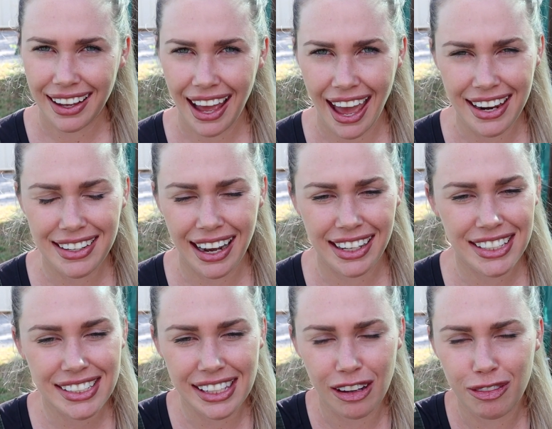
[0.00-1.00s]
And I
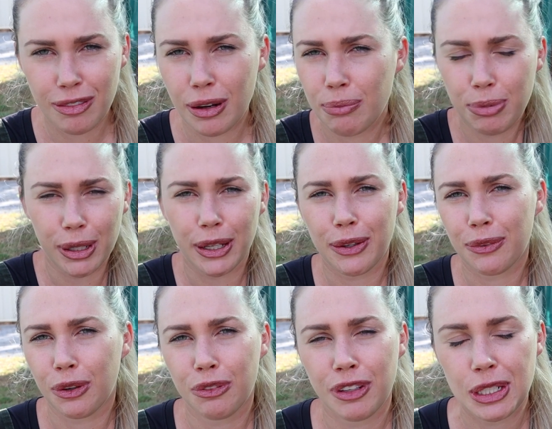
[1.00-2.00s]
just love pulling
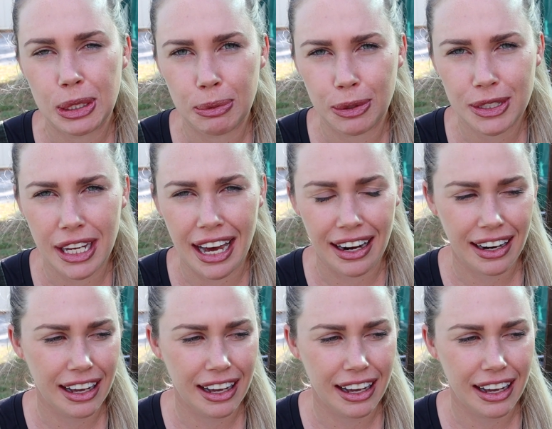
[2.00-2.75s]
root vegetables out.